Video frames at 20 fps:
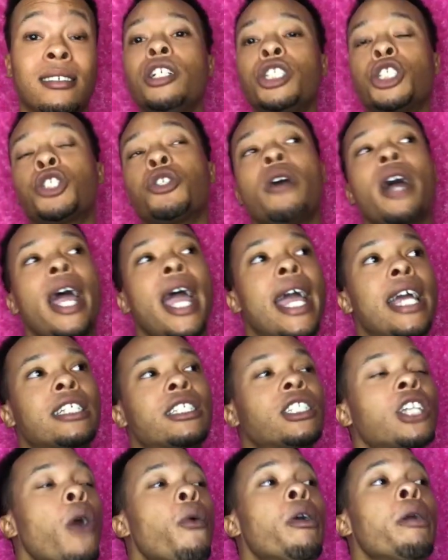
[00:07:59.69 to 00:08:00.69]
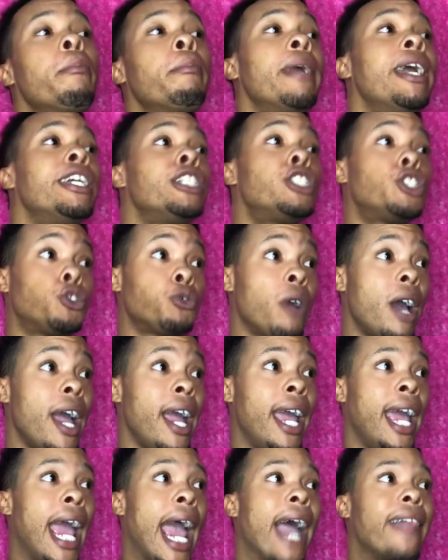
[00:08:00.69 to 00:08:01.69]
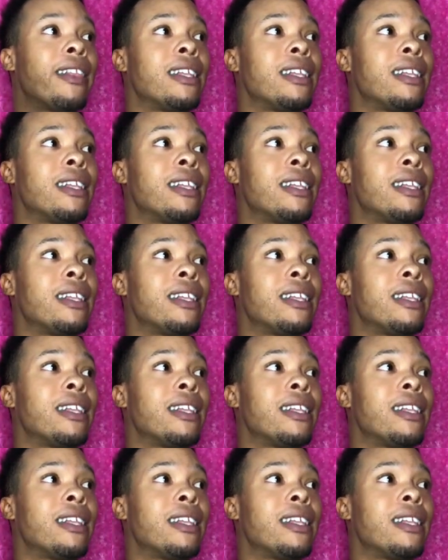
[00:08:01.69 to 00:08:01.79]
Trey. So we meet Trey at